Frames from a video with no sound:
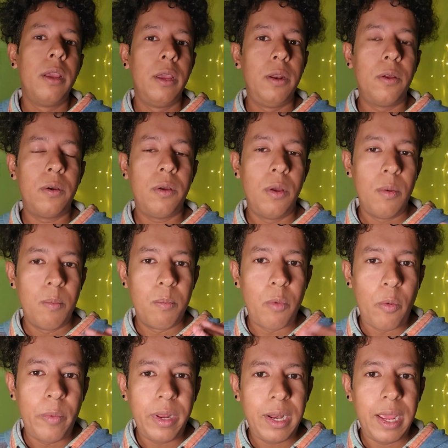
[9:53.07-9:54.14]
you know,
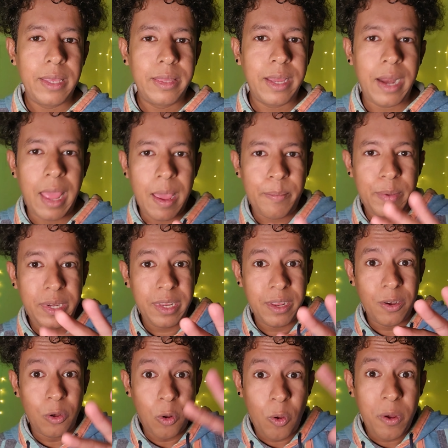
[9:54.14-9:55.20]
moment like that happening
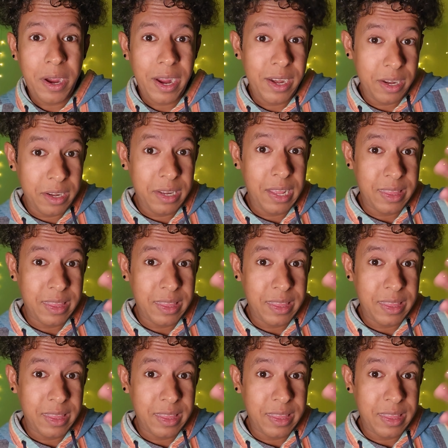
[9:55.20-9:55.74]
in Long Island,